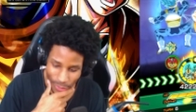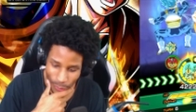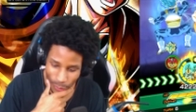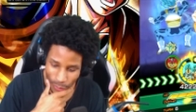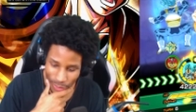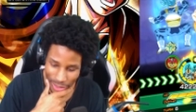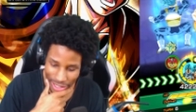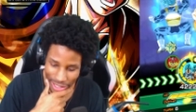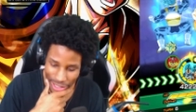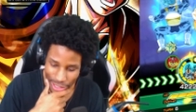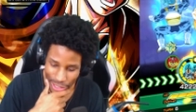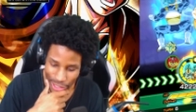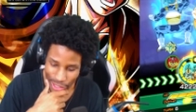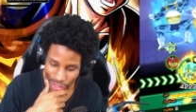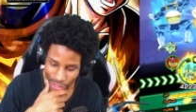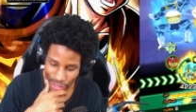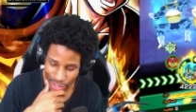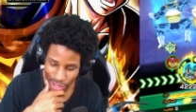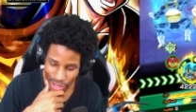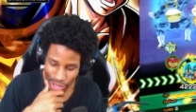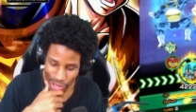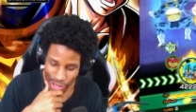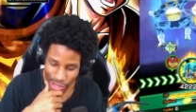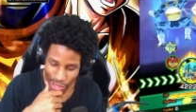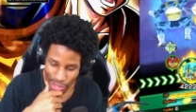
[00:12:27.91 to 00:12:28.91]
What? You,
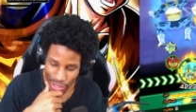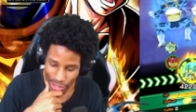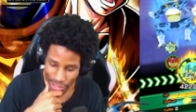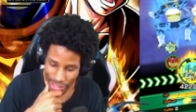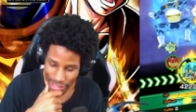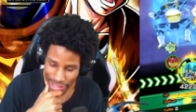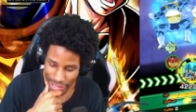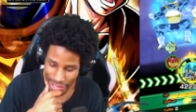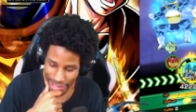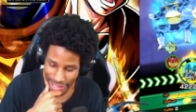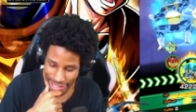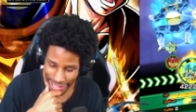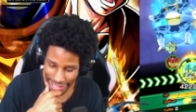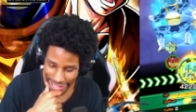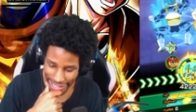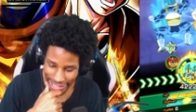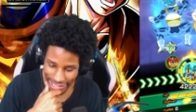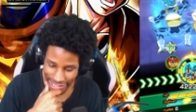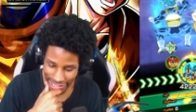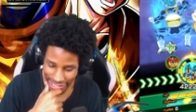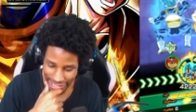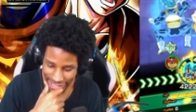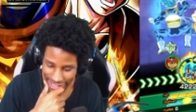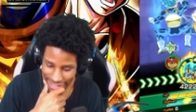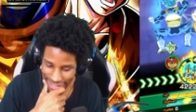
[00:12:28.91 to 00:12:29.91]
you
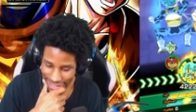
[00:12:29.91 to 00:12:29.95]
crazy?